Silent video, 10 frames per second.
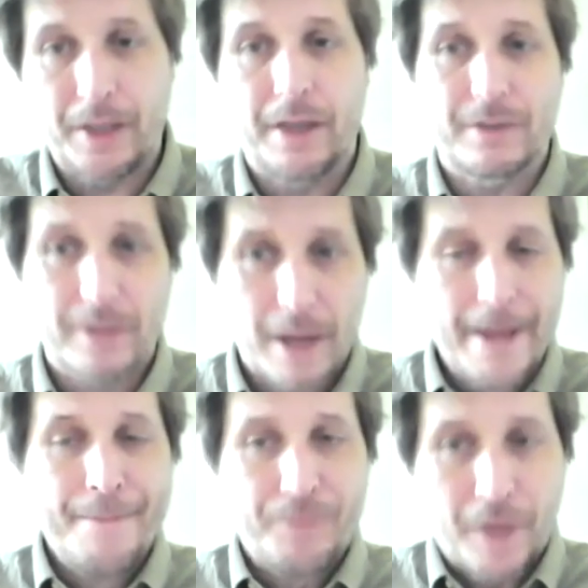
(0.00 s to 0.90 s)
There's
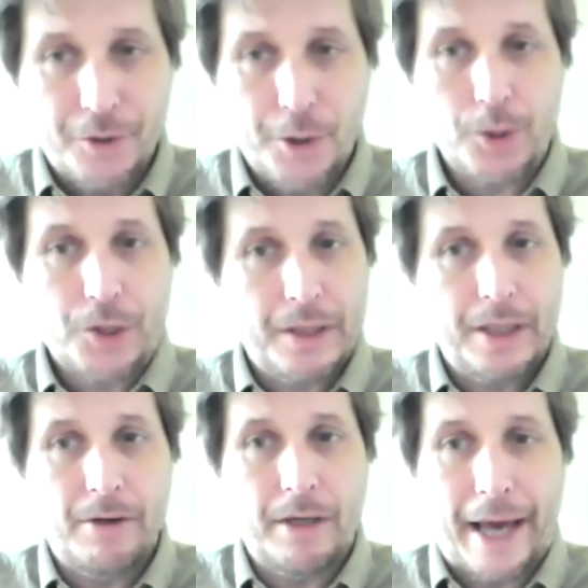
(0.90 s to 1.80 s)
a notion
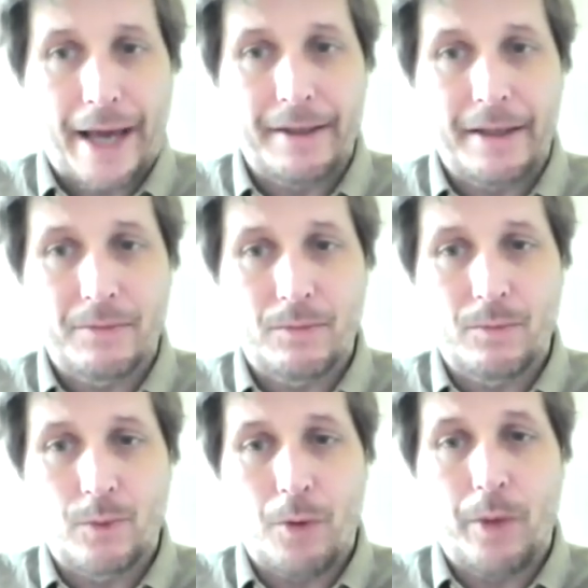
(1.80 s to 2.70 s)
here again that
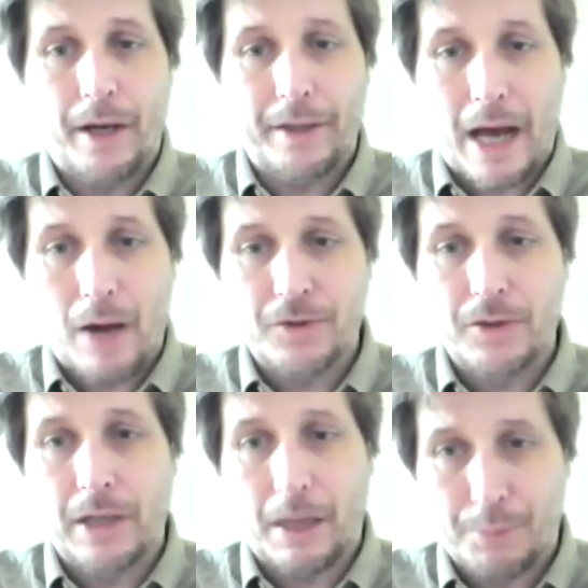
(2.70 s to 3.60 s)
where we are now is
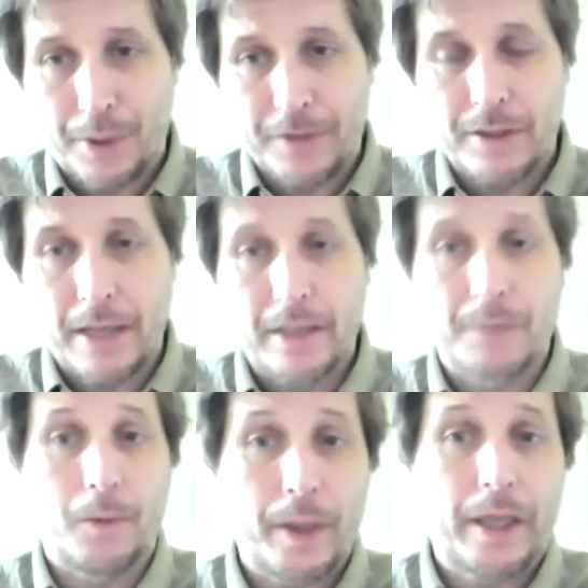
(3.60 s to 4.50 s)
not unprecedented,
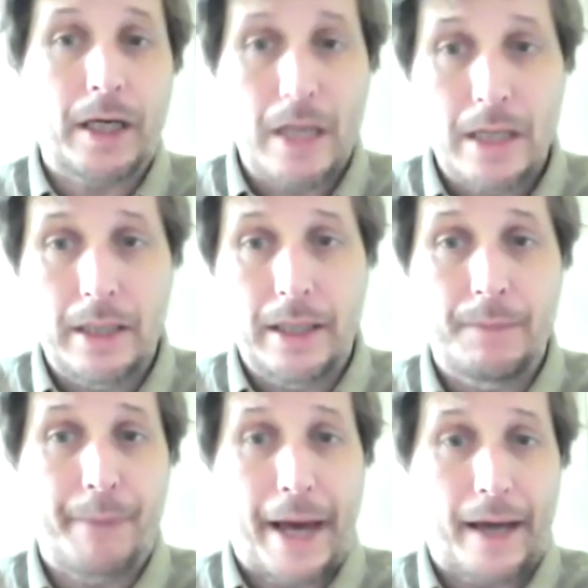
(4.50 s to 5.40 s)
but we're
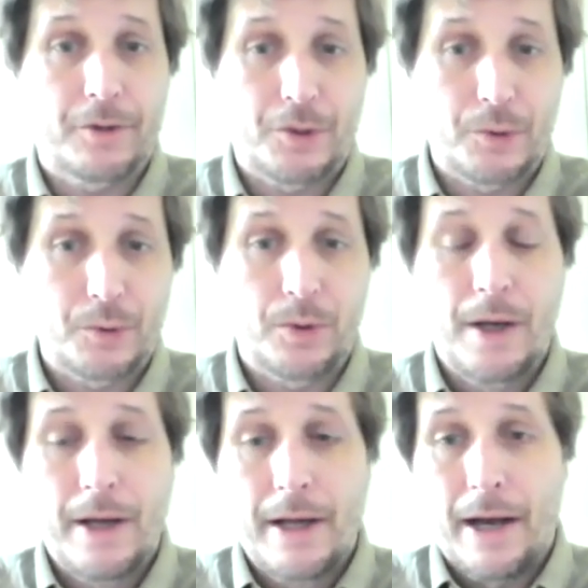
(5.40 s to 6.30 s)
clearly back to
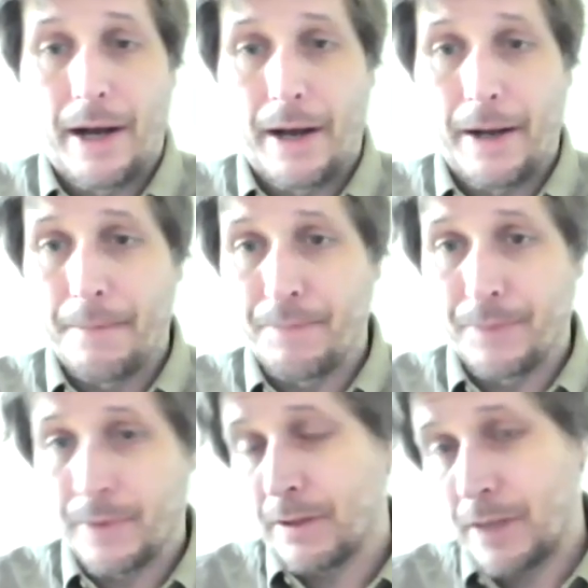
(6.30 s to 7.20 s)

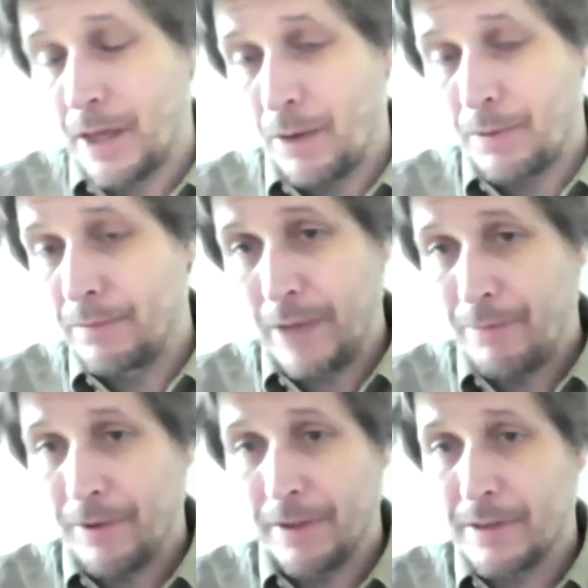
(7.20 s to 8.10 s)

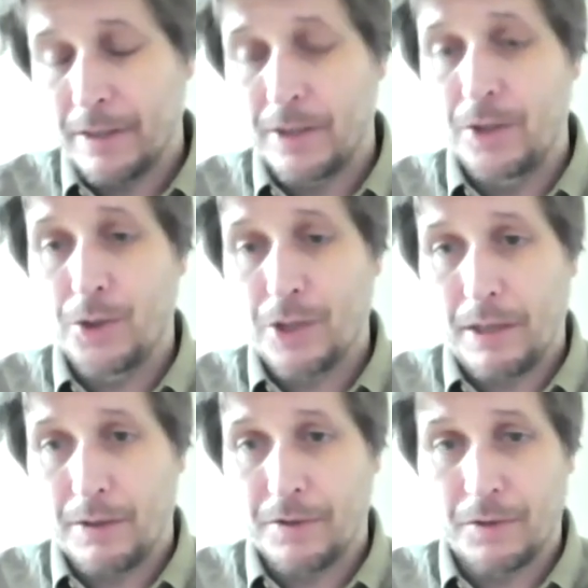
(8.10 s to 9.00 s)
levels that usually
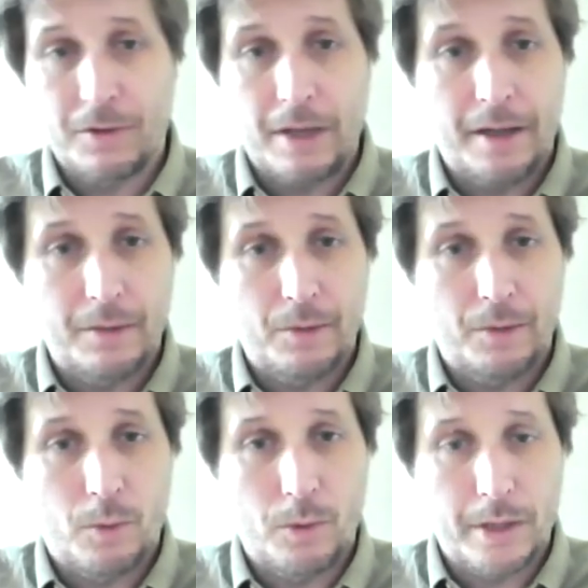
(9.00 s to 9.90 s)
are associated
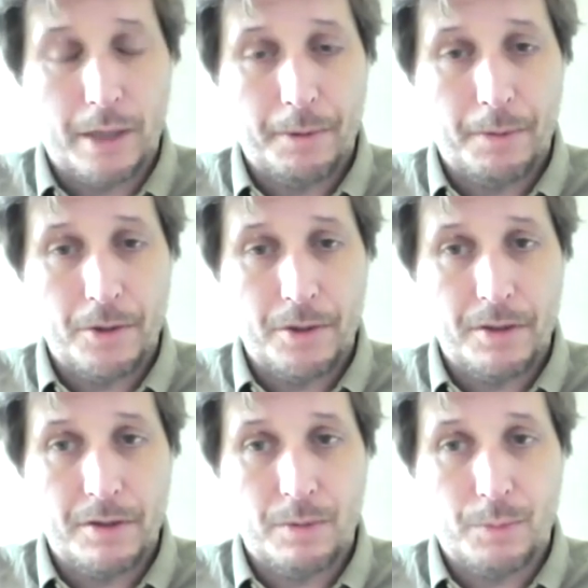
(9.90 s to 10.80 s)
with wartime emergency
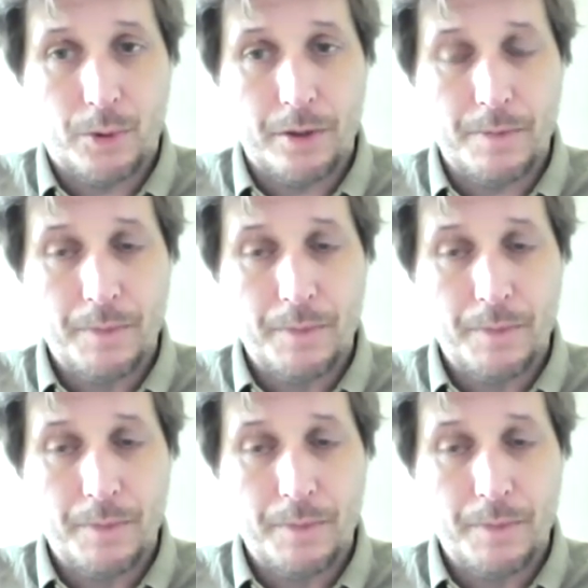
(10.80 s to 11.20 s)
support.